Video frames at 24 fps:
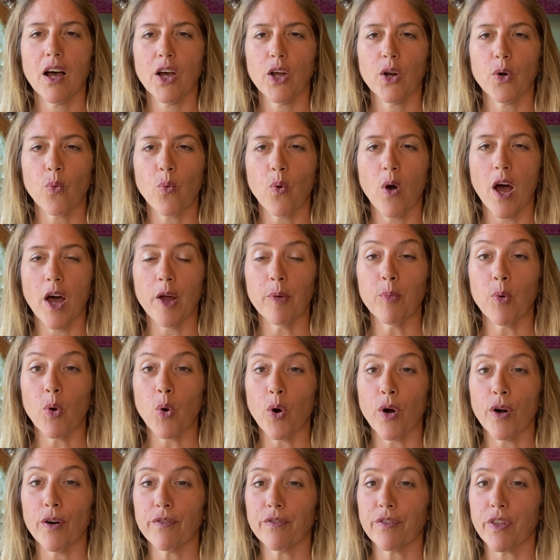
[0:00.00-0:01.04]
One
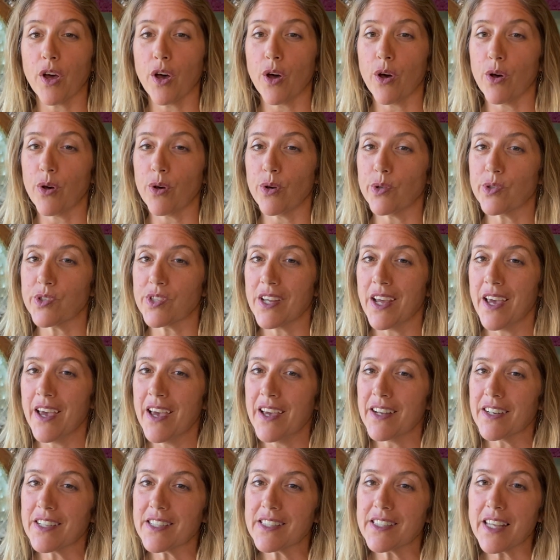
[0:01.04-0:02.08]
more of those,
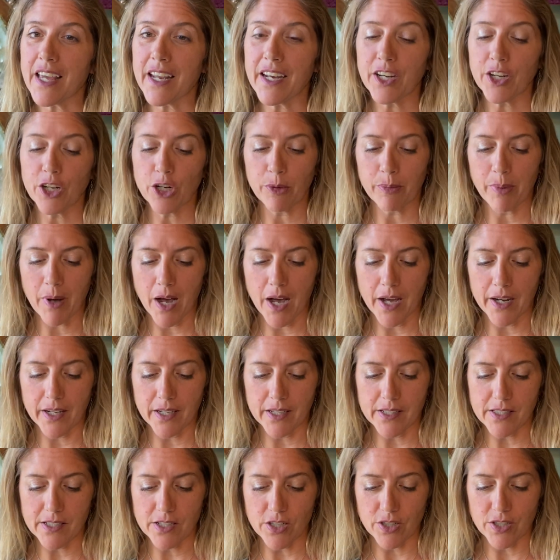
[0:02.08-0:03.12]
just letting your
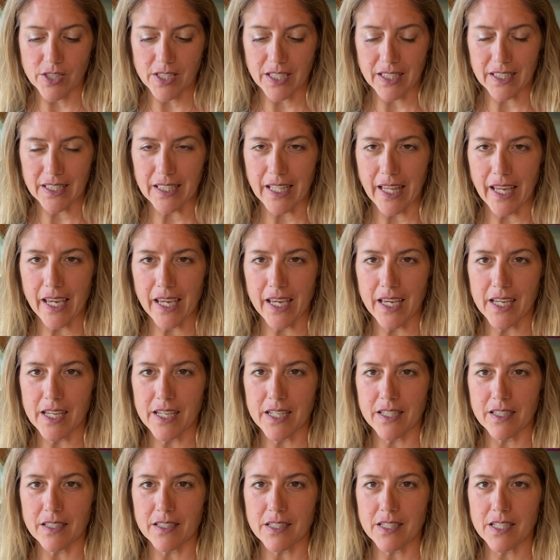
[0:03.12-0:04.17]
body start to
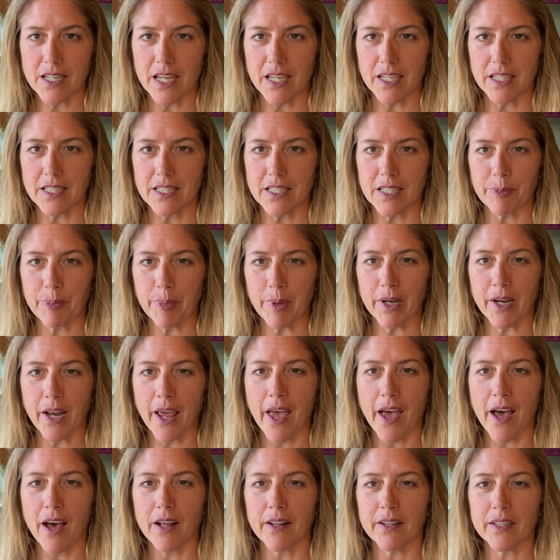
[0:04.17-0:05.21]
land. Take a deep
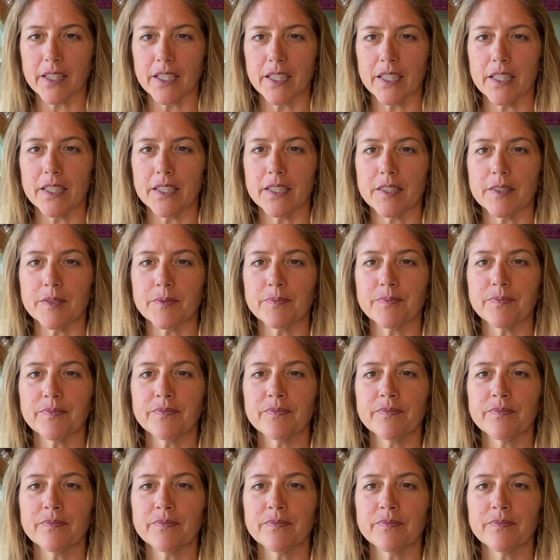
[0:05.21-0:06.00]
inhale in.